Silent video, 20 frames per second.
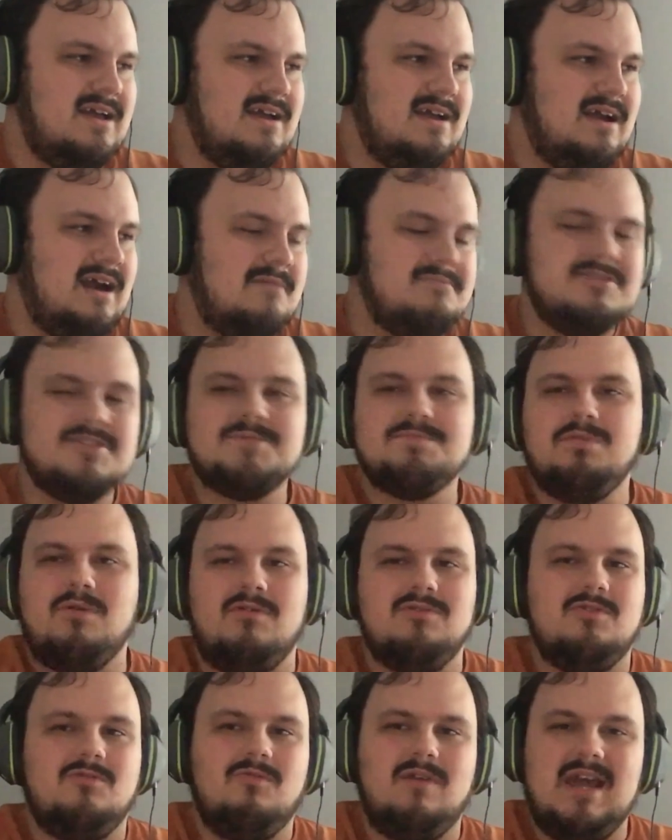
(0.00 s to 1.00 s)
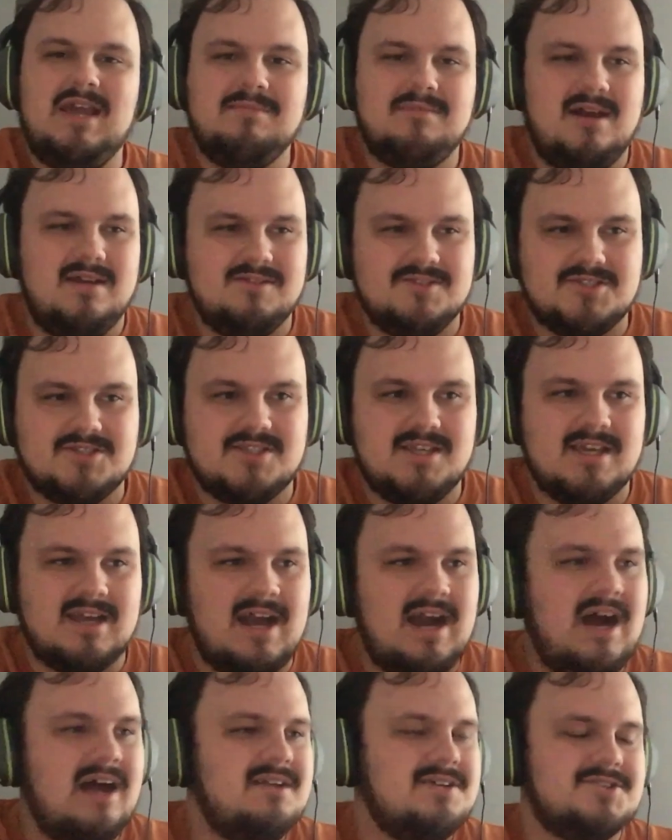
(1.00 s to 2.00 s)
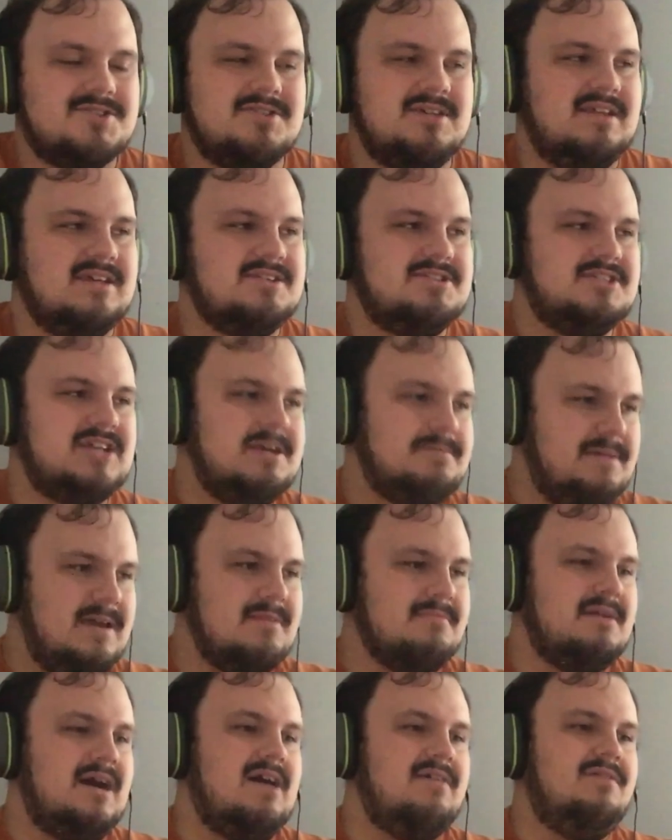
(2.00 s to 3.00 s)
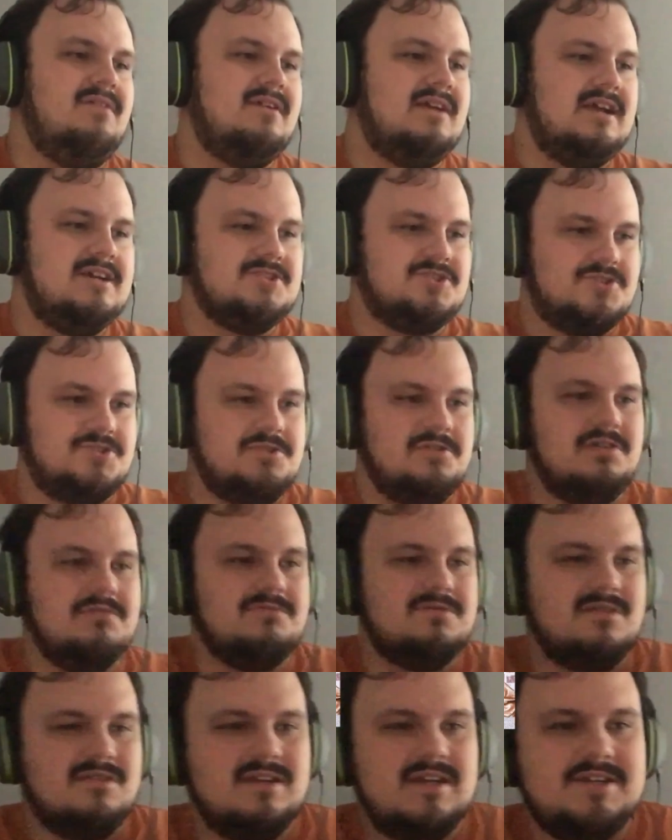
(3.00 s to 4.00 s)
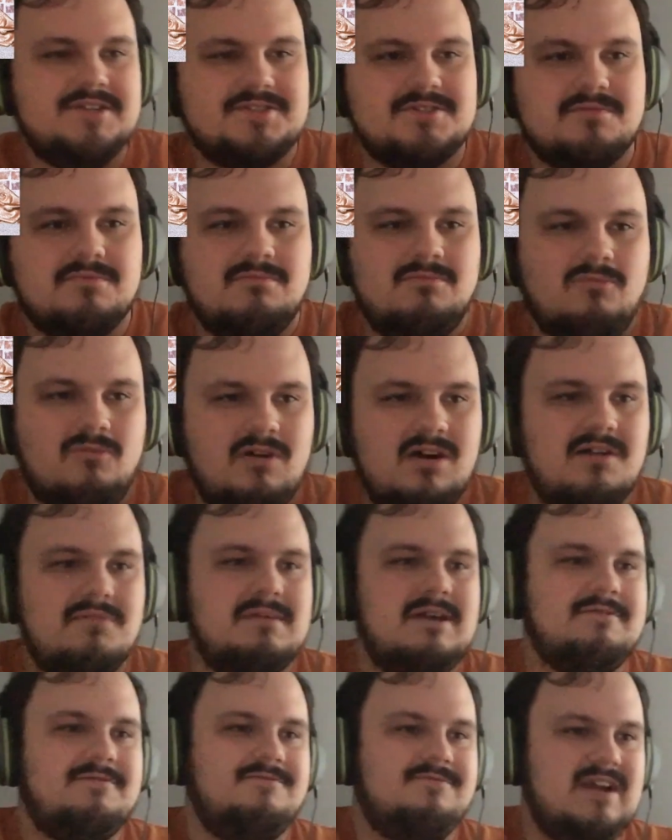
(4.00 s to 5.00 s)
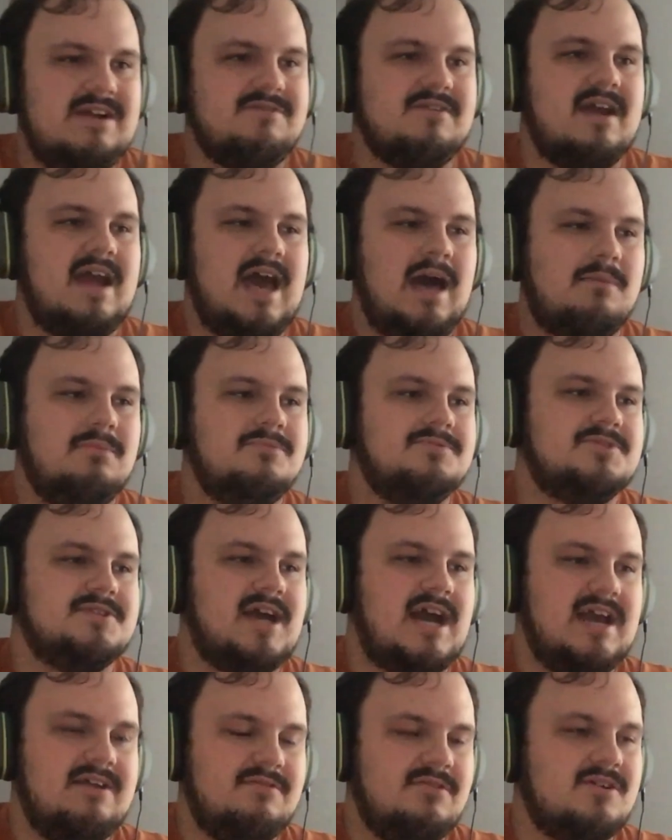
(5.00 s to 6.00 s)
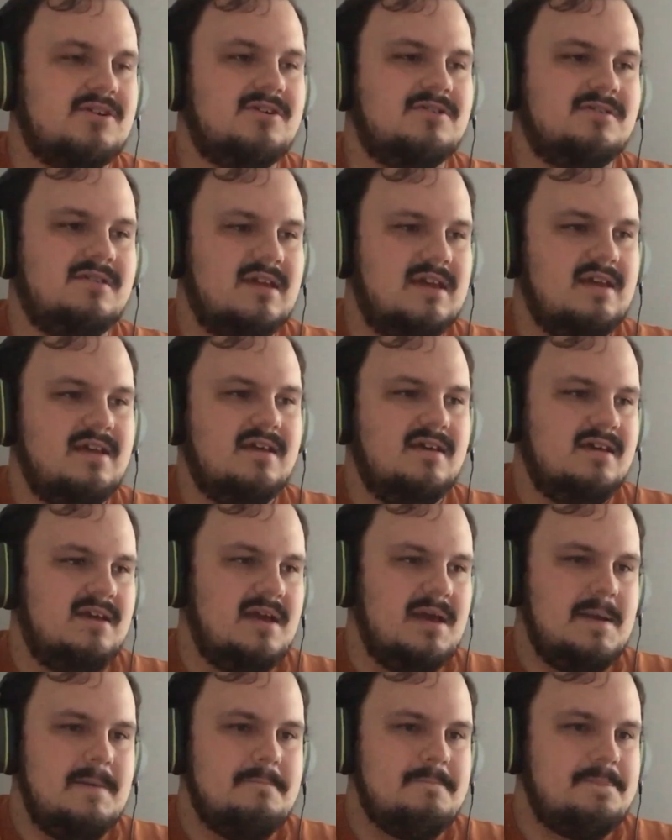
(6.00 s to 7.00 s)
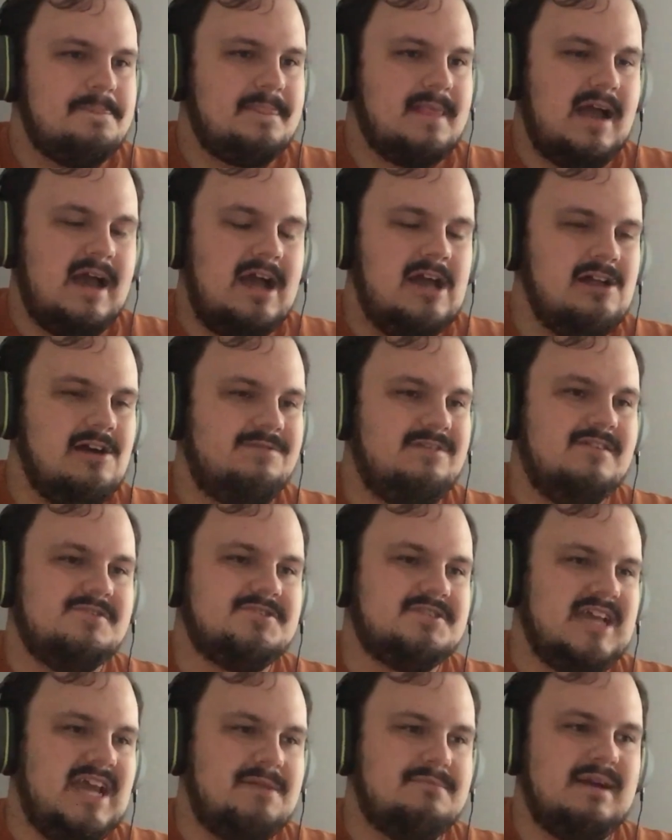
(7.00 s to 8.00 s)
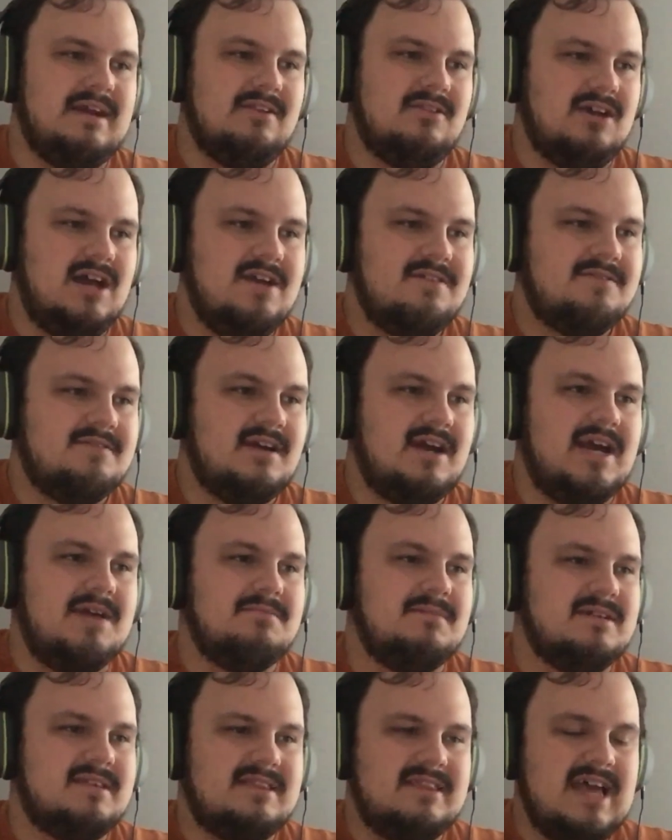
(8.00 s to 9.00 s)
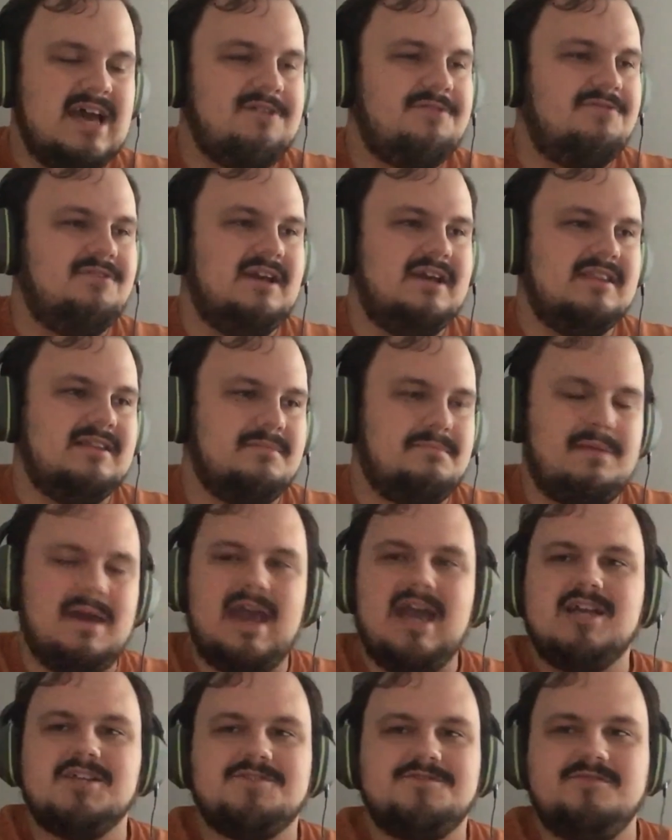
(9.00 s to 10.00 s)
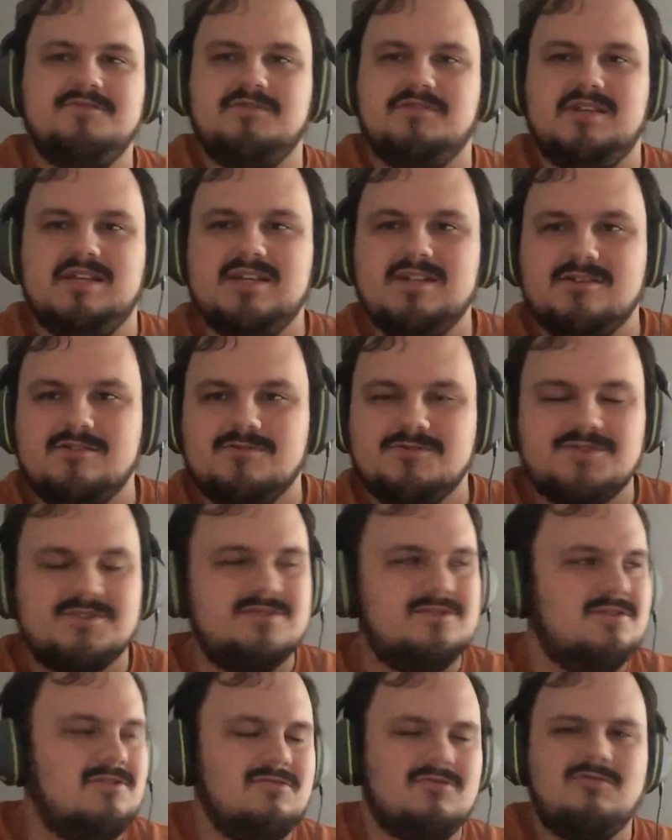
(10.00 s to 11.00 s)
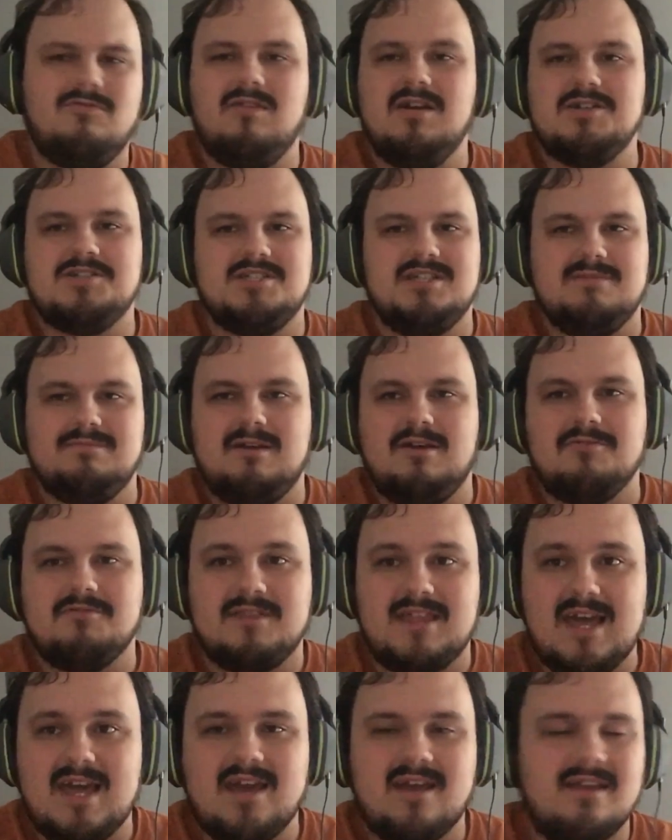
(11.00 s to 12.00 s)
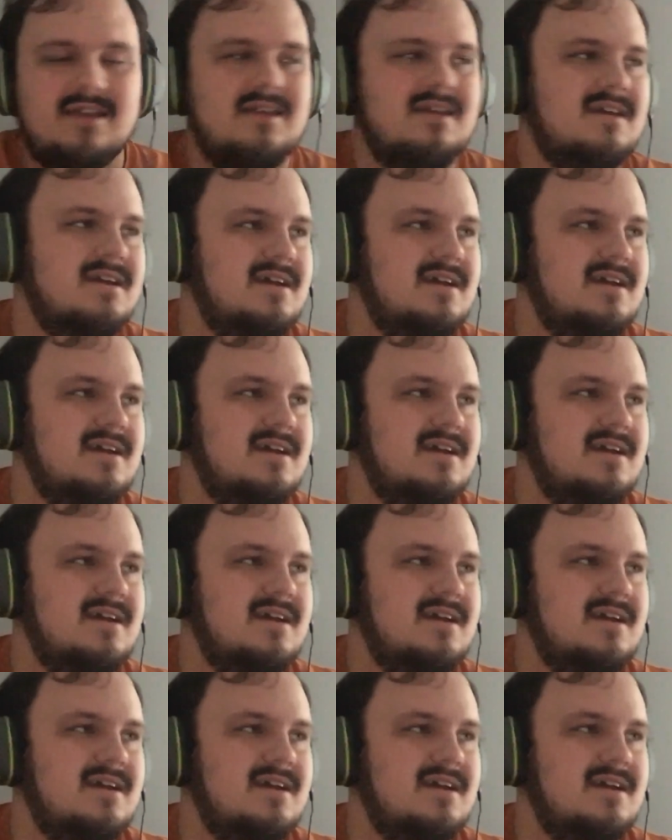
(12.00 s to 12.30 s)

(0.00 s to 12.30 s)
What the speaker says: I'm just blown away by this thing, honestly. Like, JPEGMAFIA has truly released one of my favorite albums I've heard, I don't know if I'd say in my lifetime, but definitely in the past few years. No question about that.